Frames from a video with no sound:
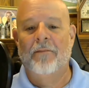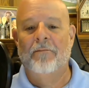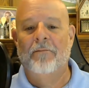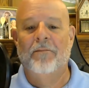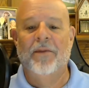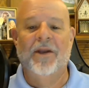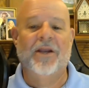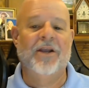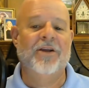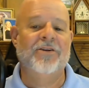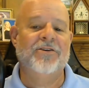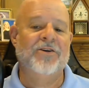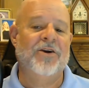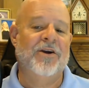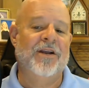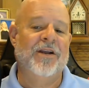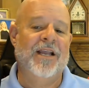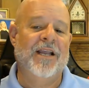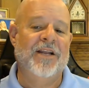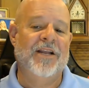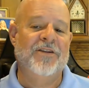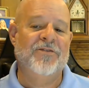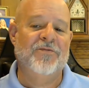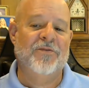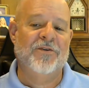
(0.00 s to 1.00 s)
Because our
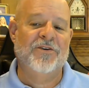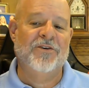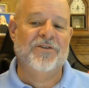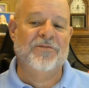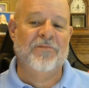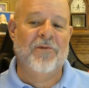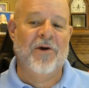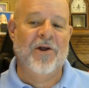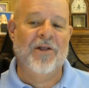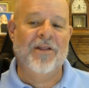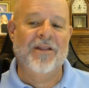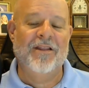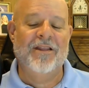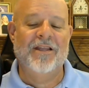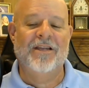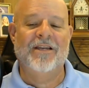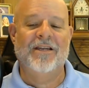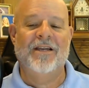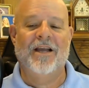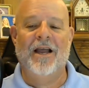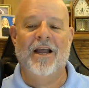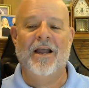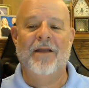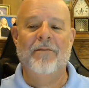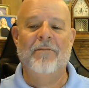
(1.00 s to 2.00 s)
kids were small at the
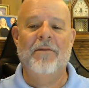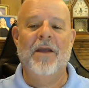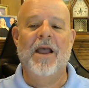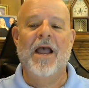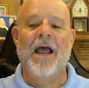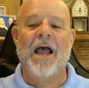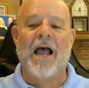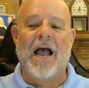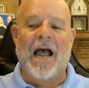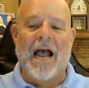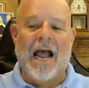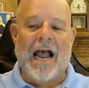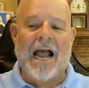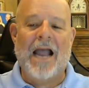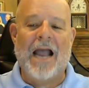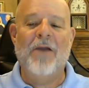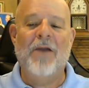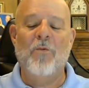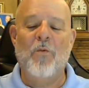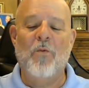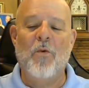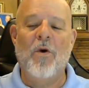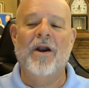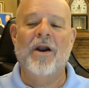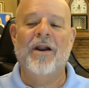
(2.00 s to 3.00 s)
time, I
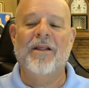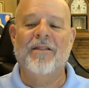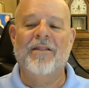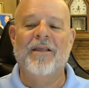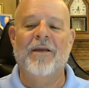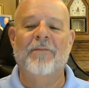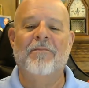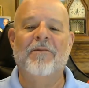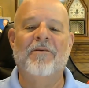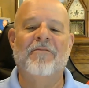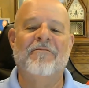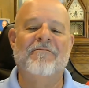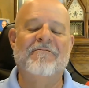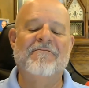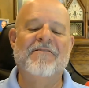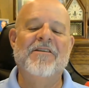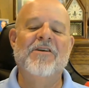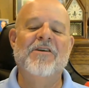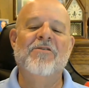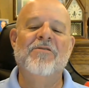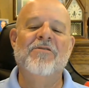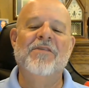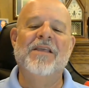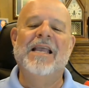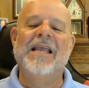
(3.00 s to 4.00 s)
wanted them to
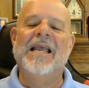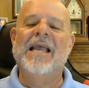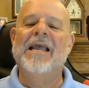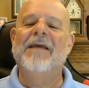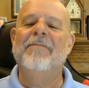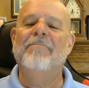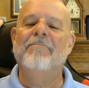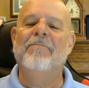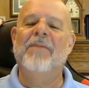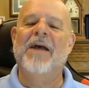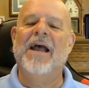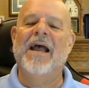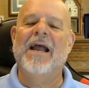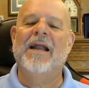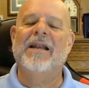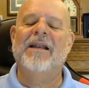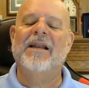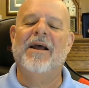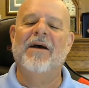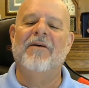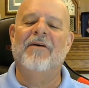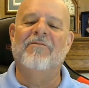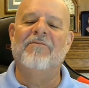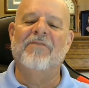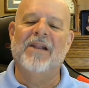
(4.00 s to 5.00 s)
feel the impact
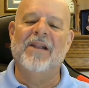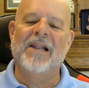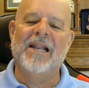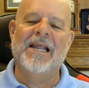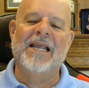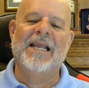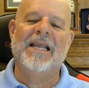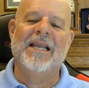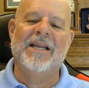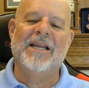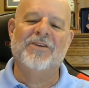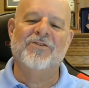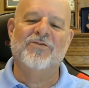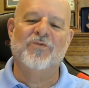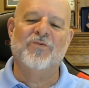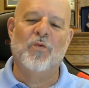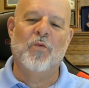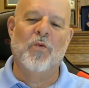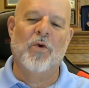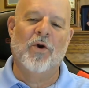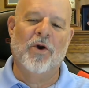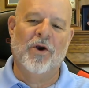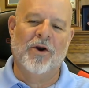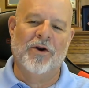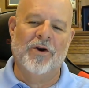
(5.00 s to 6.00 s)
of Lincoln's
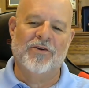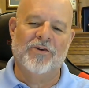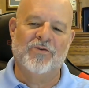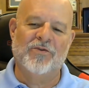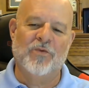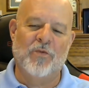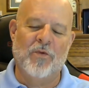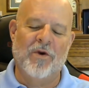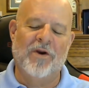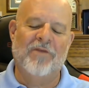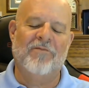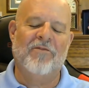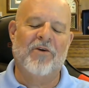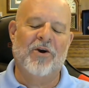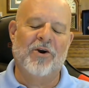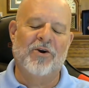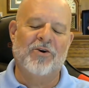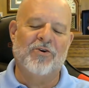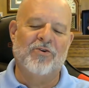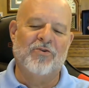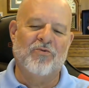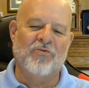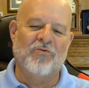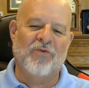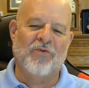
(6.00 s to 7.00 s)
words, one of our
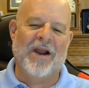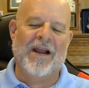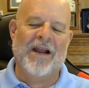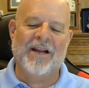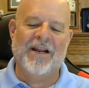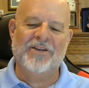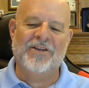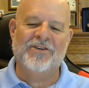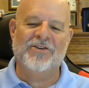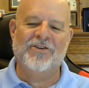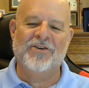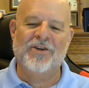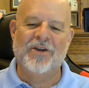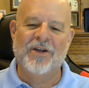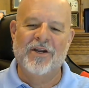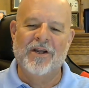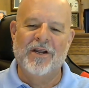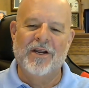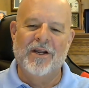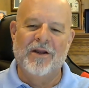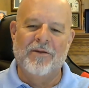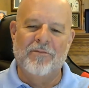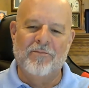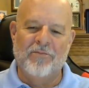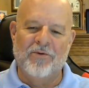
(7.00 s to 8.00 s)
greatest
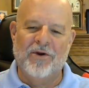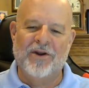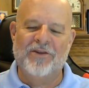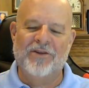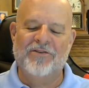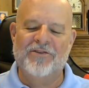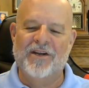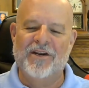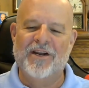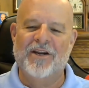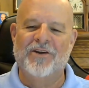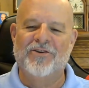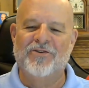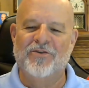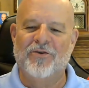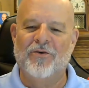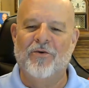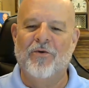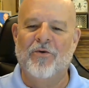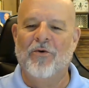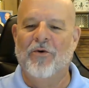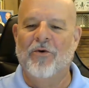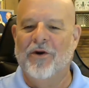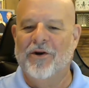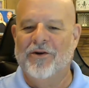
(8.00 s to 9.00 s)
presidential
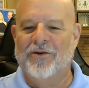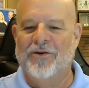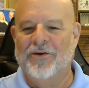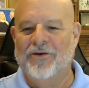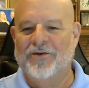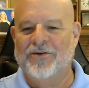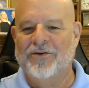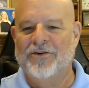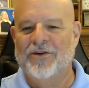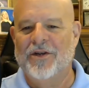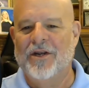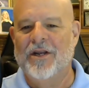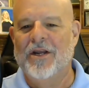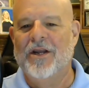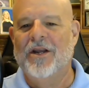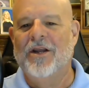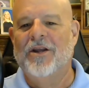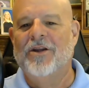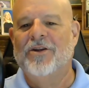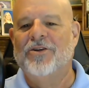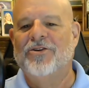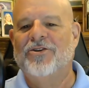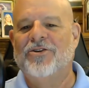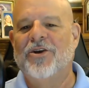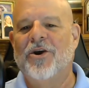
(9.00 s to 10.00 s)
orators.
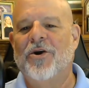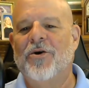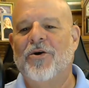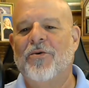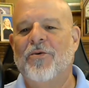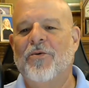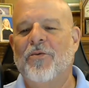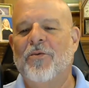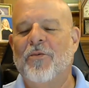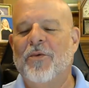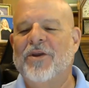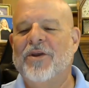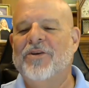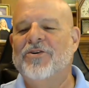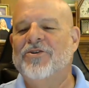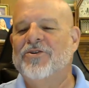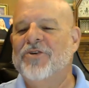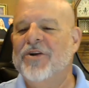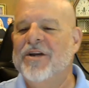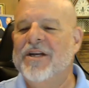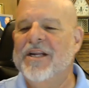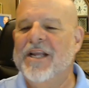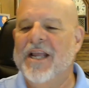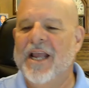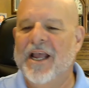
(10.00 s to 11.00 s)
So we
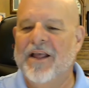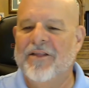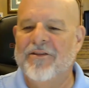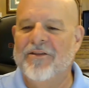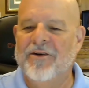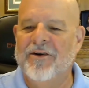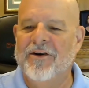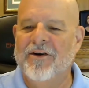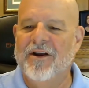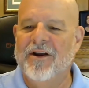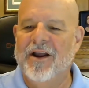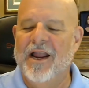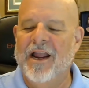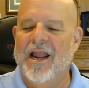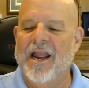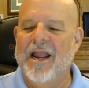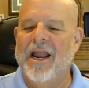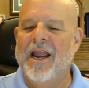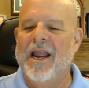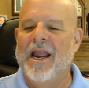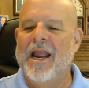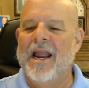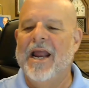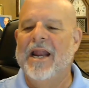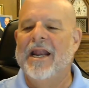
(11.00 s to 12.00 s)
stood together
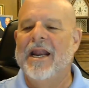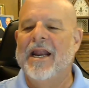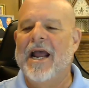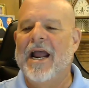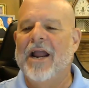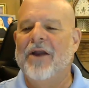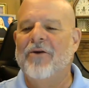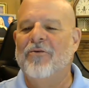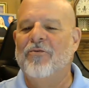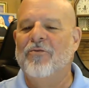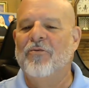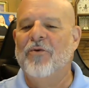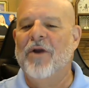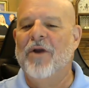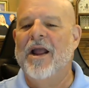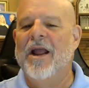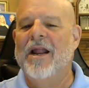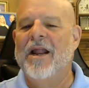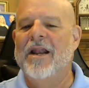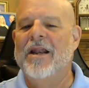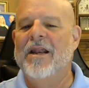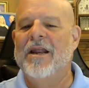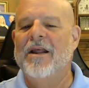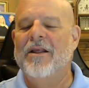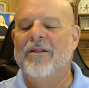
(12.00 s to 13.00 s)
and I
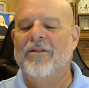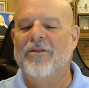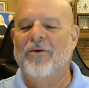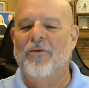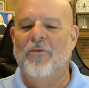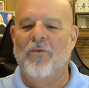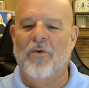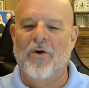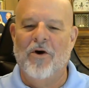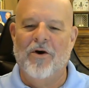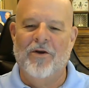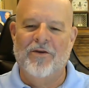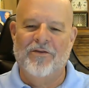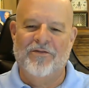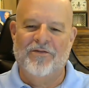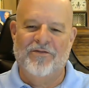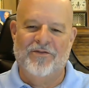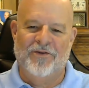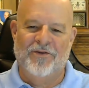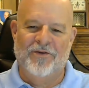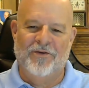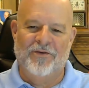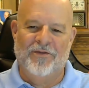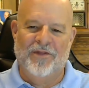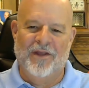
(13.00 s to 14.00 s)
read the walls
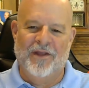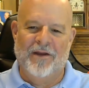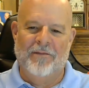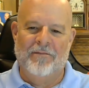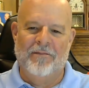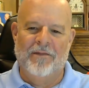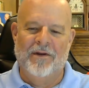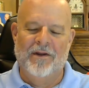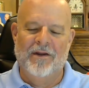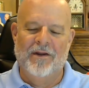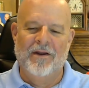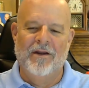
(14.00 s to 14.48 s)
to them.